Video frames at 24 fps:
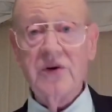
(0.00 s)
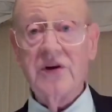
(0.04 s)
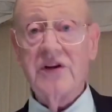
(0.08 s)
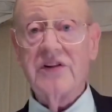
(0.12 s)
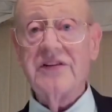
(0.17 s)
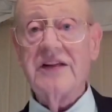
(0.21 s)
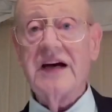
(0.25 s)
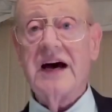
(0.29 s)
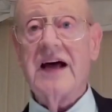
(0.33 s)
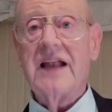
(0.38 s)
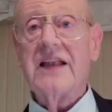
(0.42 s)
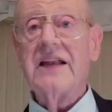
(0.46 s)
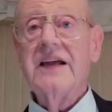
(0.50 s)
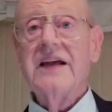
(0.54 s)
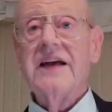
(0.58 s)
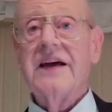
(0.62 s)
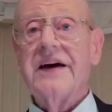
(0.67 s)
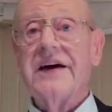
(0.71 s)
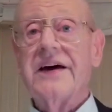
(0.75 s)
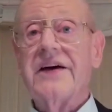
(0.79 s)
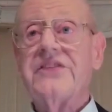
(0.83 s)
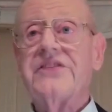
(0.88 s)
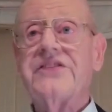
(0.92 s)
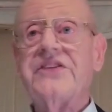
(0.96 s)
with not
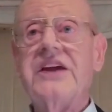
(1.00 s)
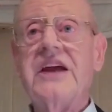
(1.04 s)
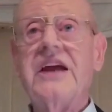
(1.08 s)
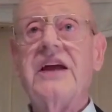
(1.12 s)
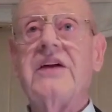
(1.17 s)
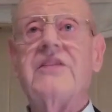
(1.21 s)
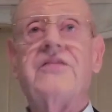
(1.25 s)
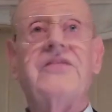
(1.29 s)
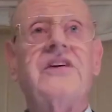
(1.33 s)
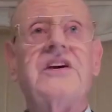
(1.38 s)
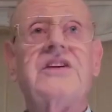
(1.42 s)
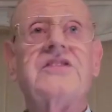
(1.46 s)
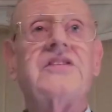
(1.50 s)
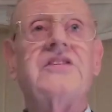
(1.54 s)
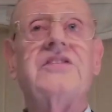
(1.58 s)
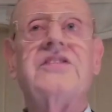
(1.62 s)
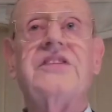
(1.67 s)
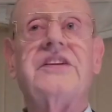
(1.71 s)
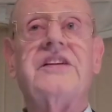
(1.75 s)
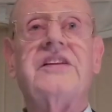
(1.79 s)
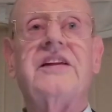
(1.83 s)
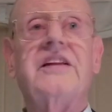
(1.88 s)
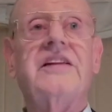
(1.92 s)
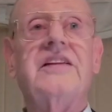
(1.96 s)
uh, seeing
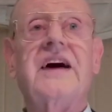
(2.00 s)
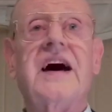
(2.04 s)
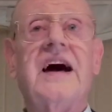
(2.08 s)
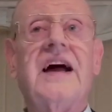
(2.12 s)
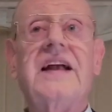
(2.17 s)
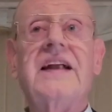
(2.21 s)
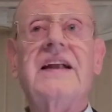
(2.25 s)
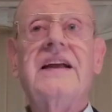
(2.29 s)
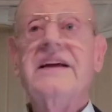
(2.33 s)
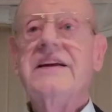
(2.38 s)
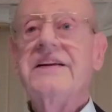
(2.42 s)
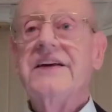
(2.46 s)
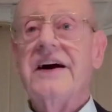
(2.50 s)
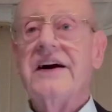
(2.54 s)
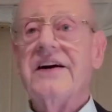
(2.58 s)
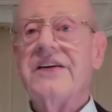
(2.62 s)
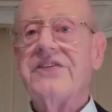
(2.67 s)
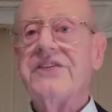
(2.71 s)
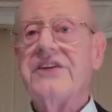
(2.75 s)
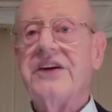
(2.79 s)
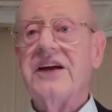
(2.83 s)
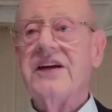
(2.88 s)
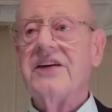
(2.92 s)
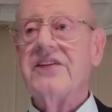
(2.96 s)
visions in the night, uh,
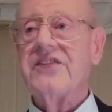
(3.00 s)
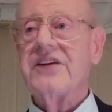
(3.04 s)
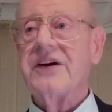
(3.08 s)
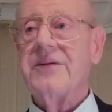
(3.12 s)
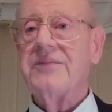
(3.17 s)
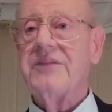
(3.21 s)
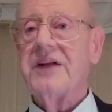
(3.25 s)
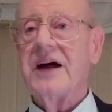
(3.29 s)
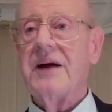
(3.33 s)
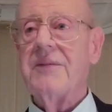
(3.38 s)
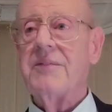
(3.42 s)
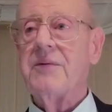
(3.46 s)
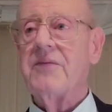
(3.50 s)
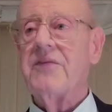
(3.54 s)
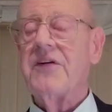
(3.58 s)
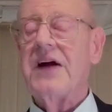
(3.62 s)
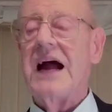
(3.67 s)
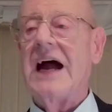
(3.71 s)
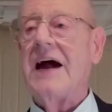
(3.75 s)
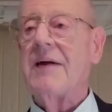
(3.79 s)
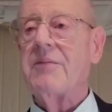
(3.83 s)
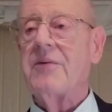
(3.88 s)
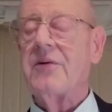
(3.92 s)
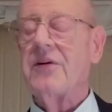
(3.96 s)
seeing some type of
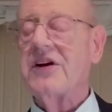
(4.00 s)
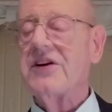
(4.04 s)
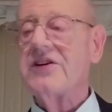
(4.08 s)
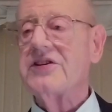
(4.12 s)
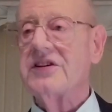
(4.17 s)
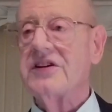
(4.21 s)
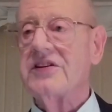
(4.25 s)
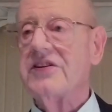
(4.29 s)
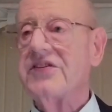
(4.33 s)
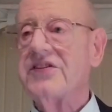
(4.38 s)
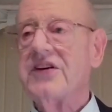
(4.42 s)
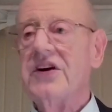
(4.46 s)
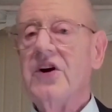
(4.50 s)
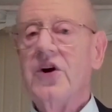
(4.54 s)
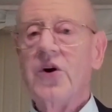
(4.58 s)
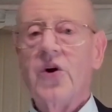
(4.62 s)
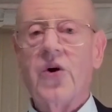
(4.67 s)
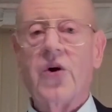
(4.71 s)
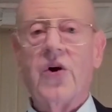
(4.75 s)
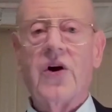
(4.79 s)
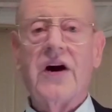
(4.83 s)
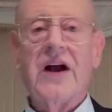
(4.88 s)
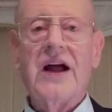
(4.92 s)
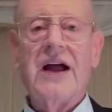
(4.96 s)
apparitions
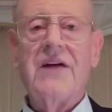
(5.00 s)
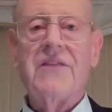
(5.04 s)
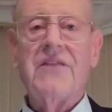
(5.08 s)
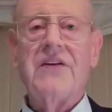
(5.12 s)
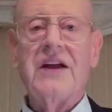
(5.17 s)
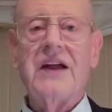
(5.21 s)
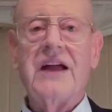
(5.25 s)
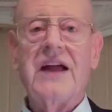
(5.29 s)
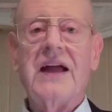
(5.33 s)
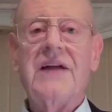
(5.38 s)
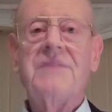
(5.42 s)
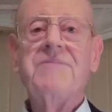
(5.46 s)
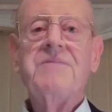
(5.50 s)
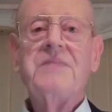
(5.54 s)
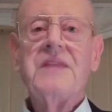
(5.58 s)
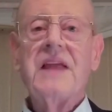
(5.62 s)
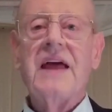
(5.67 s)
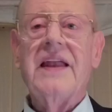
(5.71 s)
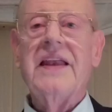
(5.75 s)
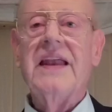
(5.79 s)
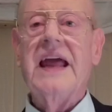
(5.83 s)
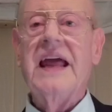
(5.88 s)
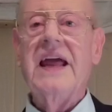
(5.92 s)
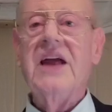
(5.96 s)
or having a,
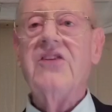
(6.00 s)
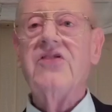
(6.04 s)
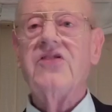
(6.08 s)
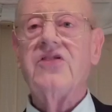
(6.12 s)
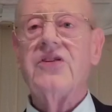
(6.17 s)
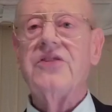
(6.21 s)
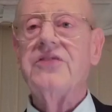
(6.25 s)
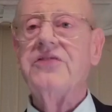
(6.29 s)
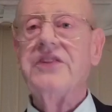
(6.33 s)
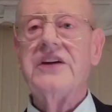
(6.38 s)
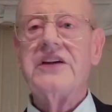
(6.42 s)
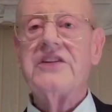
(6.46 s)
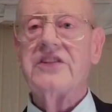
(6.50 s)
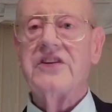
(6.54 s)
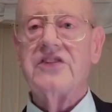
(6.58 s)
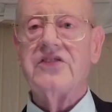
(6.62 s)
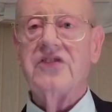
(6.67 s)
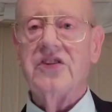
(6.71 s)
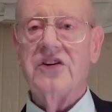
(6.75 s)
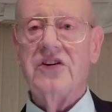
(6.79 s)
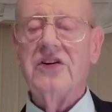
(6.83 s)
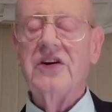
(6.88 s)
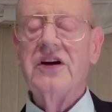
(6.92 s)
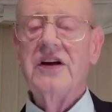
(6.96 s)
an angel
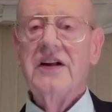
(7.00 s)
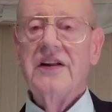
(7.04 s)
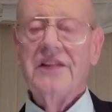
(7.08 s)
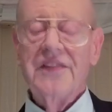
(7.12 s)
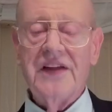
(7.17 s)
visit you.